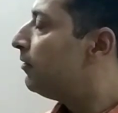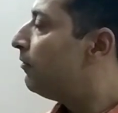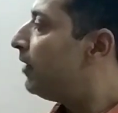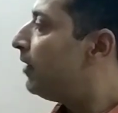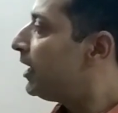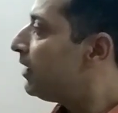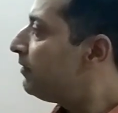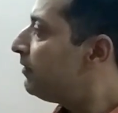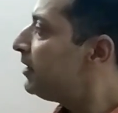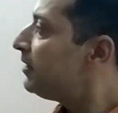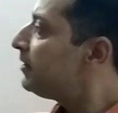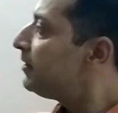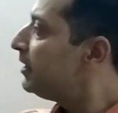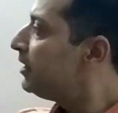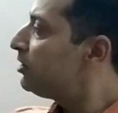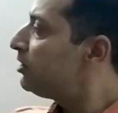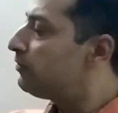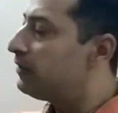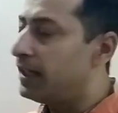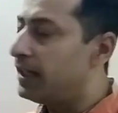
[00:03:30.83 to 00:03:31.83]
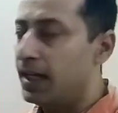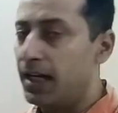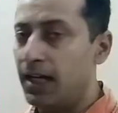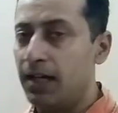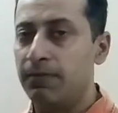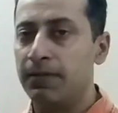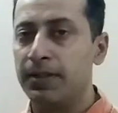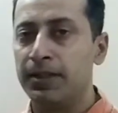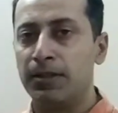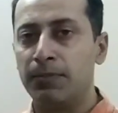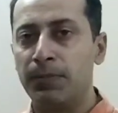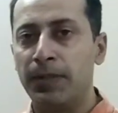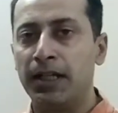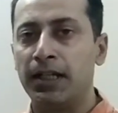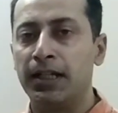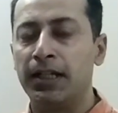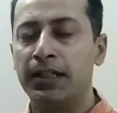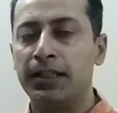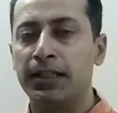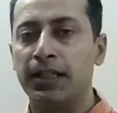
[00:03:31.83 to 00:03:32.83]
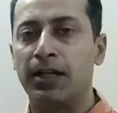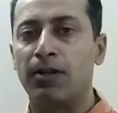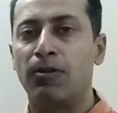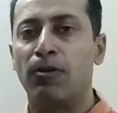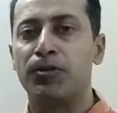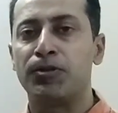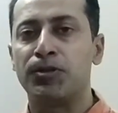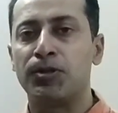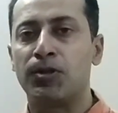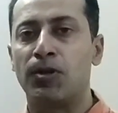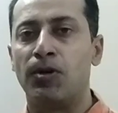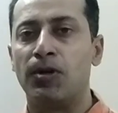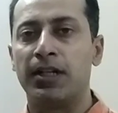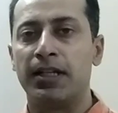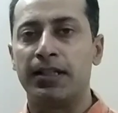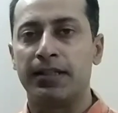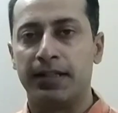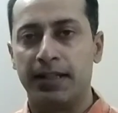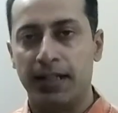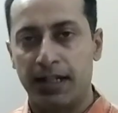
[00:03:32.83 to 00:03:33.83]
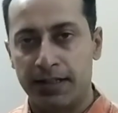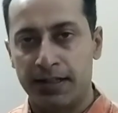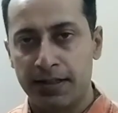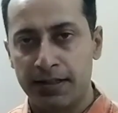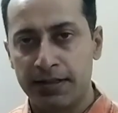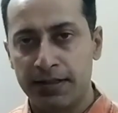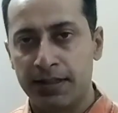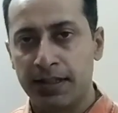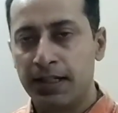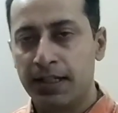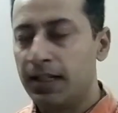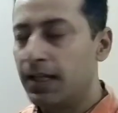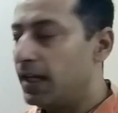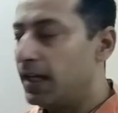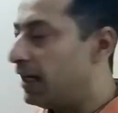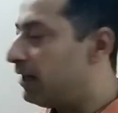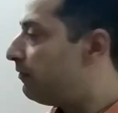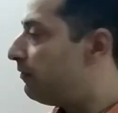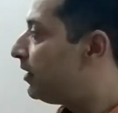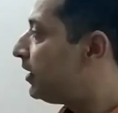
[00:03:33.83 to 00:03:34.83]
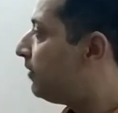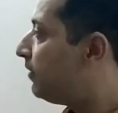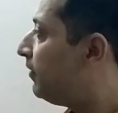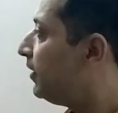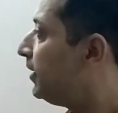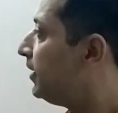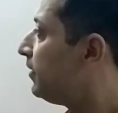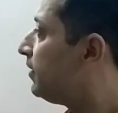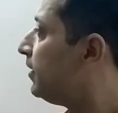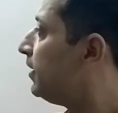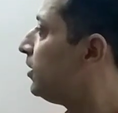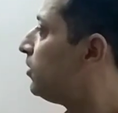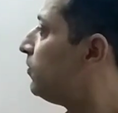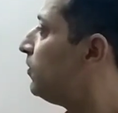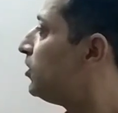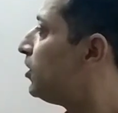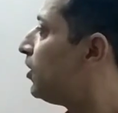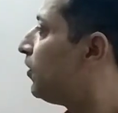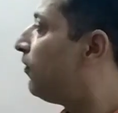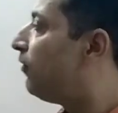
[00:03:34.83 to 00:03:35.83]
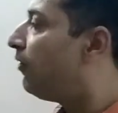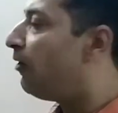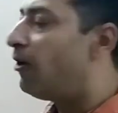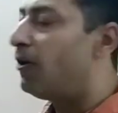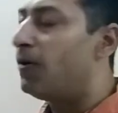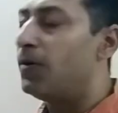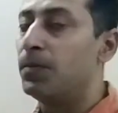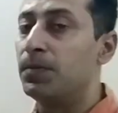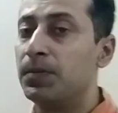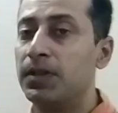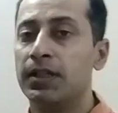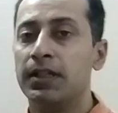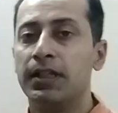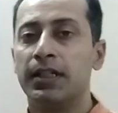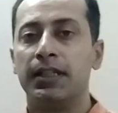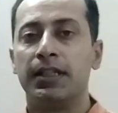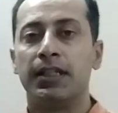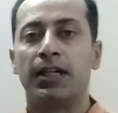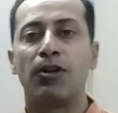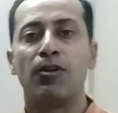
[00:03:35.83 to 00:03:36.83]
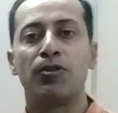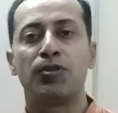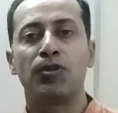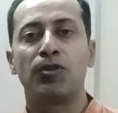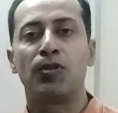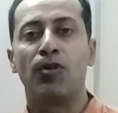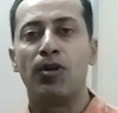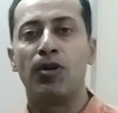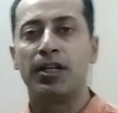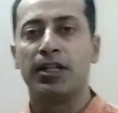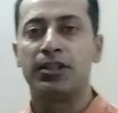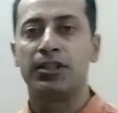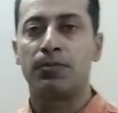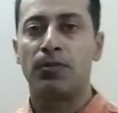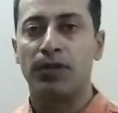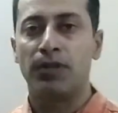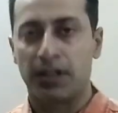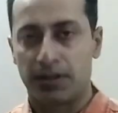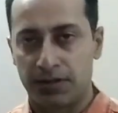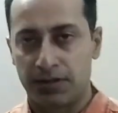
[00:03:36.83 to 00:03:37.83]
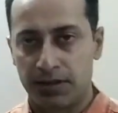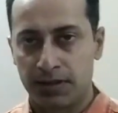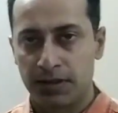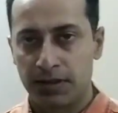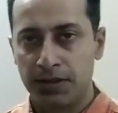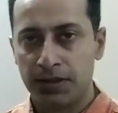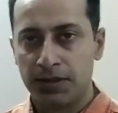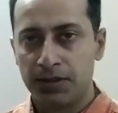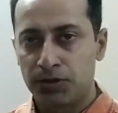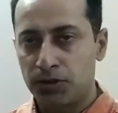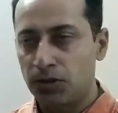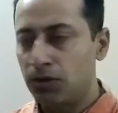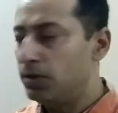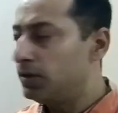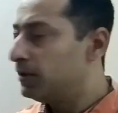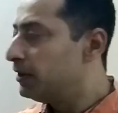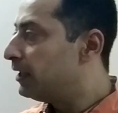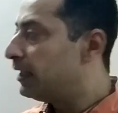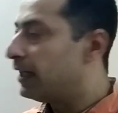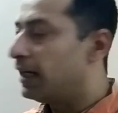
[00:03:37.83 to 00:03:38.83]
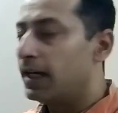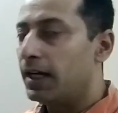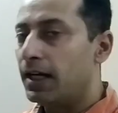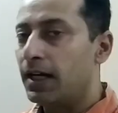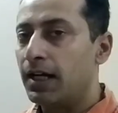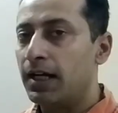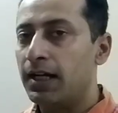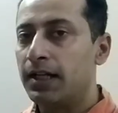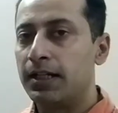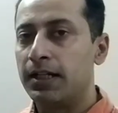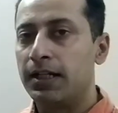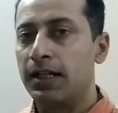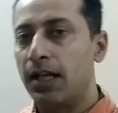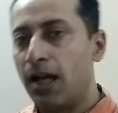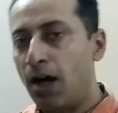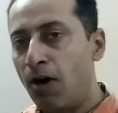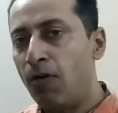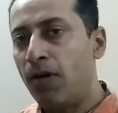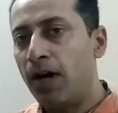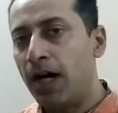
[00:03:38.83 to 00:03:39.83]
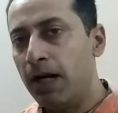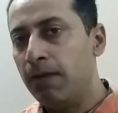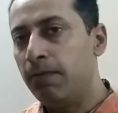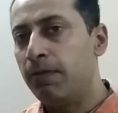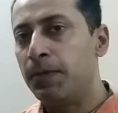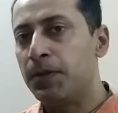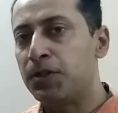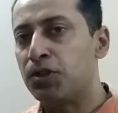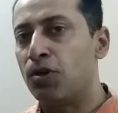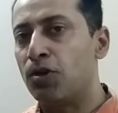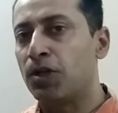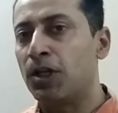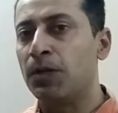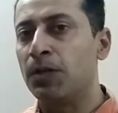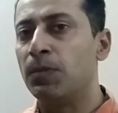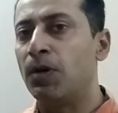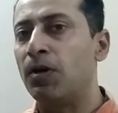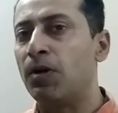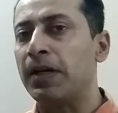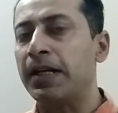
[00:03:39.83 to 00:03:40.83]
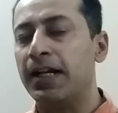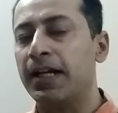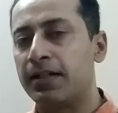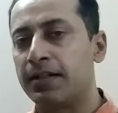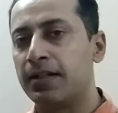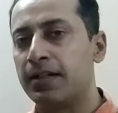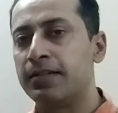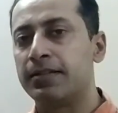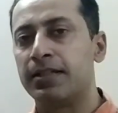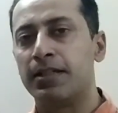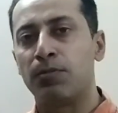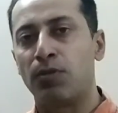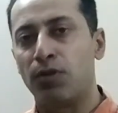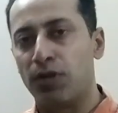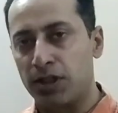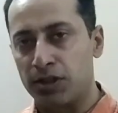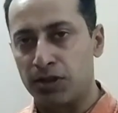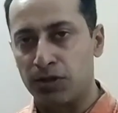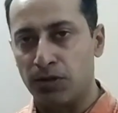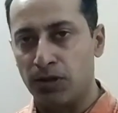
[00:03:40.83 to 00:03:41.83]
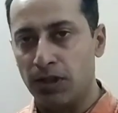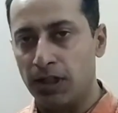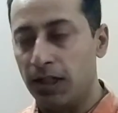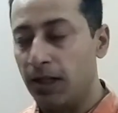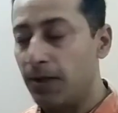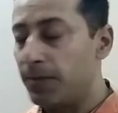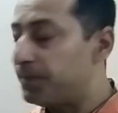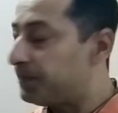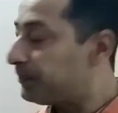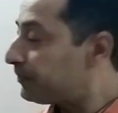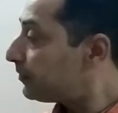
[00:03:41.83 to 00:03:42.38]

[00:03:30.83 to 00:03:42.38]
whatever the things we have in the beginning, they are also called as reactants, and whatever the things which are formed, they are also called as products. So now I will be talking about reactants and products only.